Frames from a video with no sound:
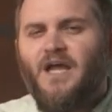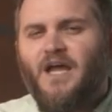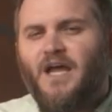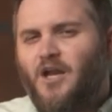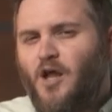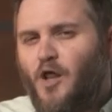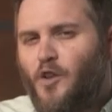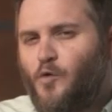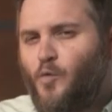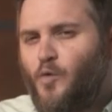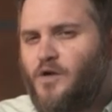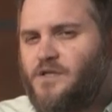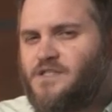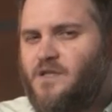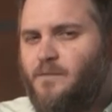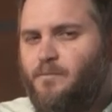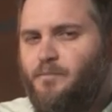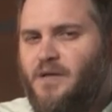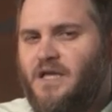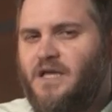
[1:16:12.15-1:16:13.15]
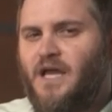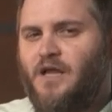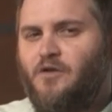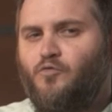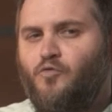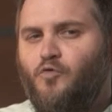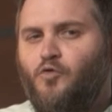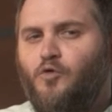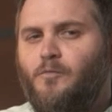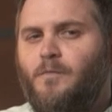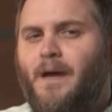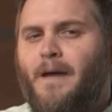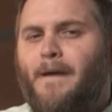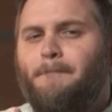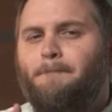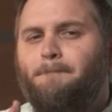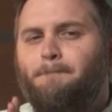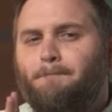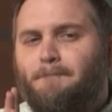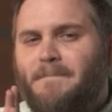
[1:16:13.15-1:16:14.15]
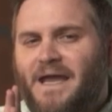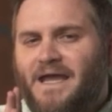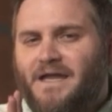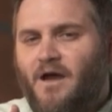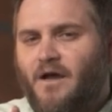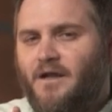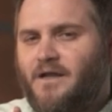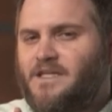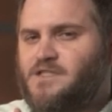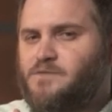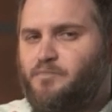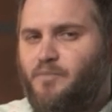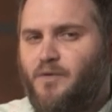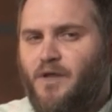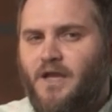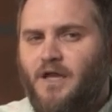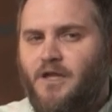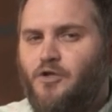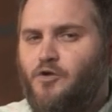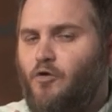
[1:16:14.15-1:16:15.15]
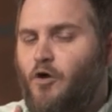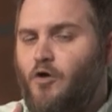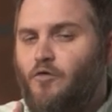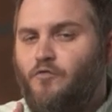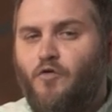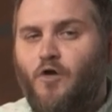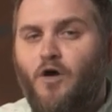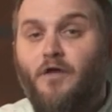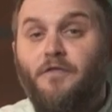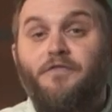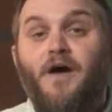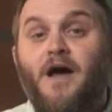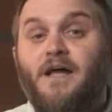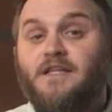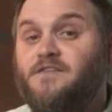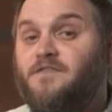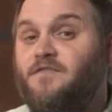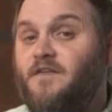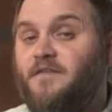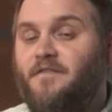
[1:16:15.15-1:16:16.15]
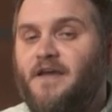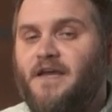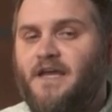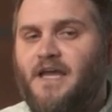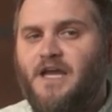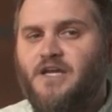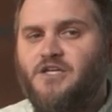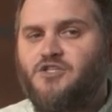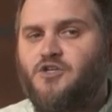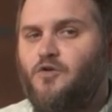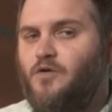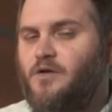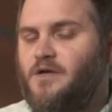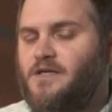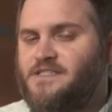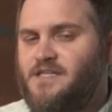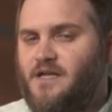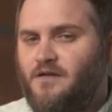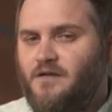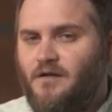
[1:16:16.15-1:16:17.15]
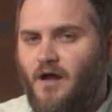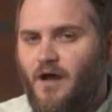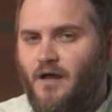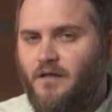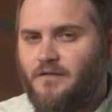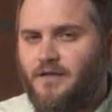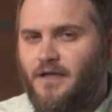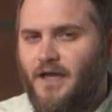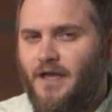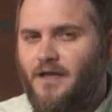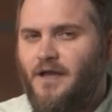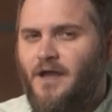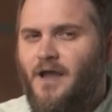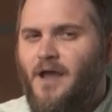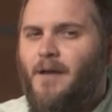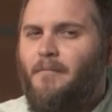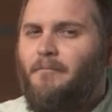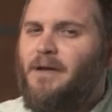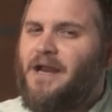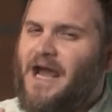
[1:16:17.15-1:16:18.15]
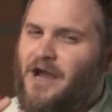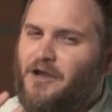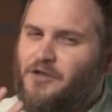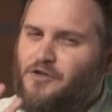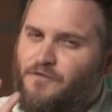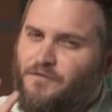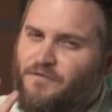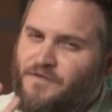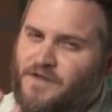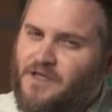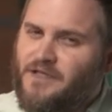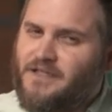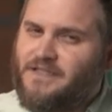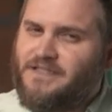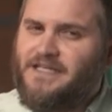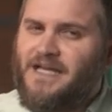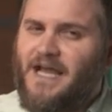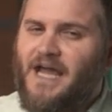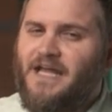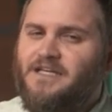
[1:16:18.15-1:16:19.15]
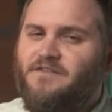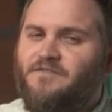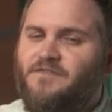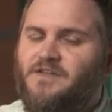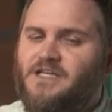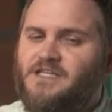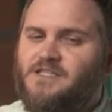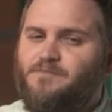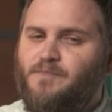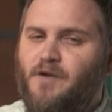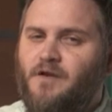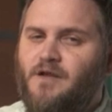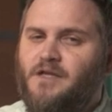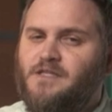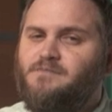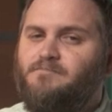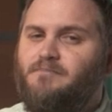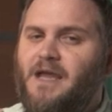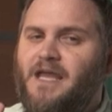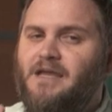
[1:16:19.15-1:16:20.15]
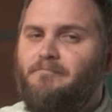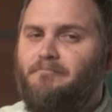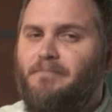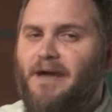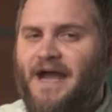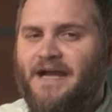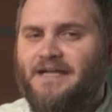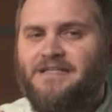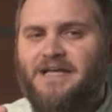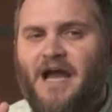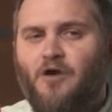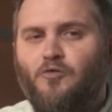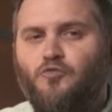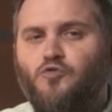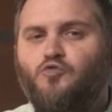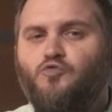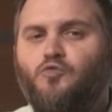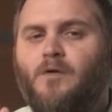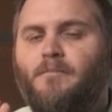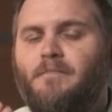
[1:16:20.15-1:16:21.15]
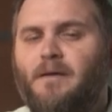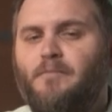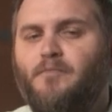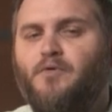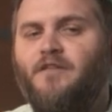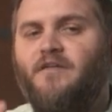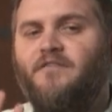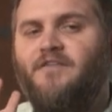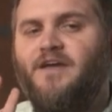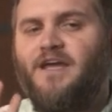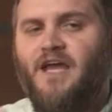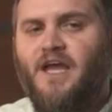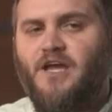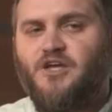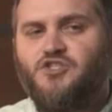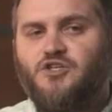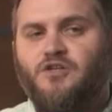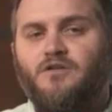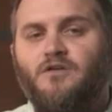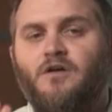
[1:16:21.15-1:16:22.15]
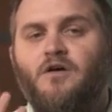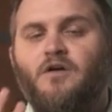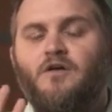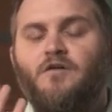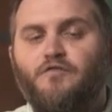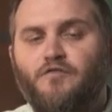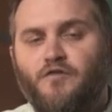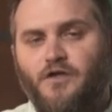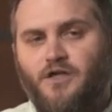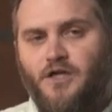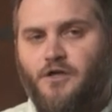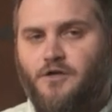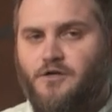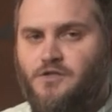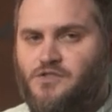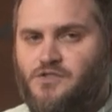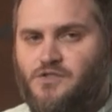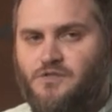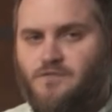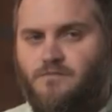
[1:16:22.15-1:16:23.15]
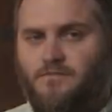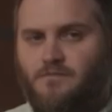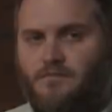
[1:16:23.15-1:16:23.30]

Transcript: In other words, the peak-end rule may not explain your overall thoughts of a vacation or extended holiday, but how you feel at the end of the experience may impact how you remember the vacation for years.